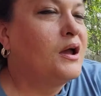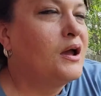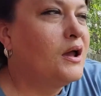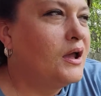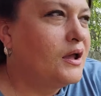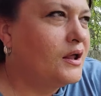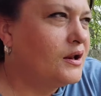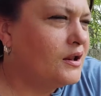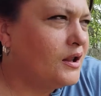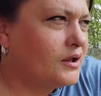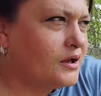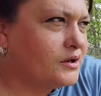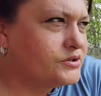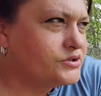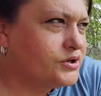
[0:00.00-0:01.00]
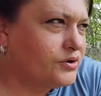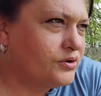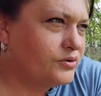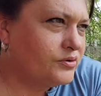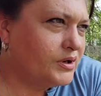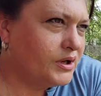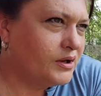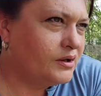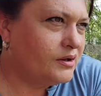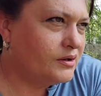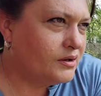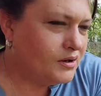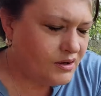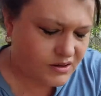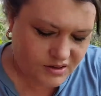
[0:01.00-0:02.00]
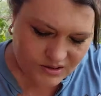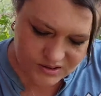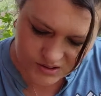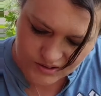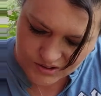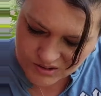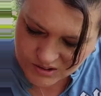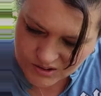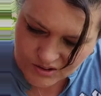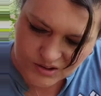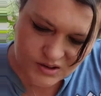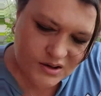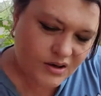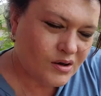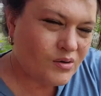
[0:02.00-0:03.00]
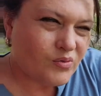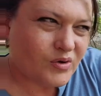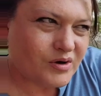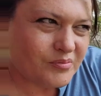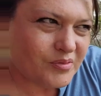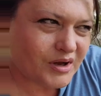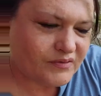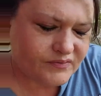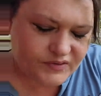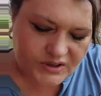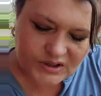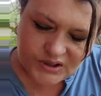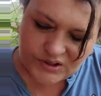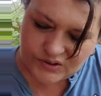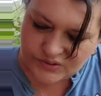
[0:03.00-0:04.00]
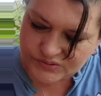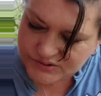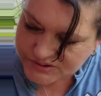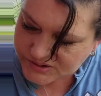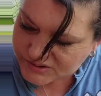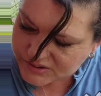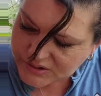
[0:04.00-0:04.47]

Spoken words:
And like I showed in one of my videos,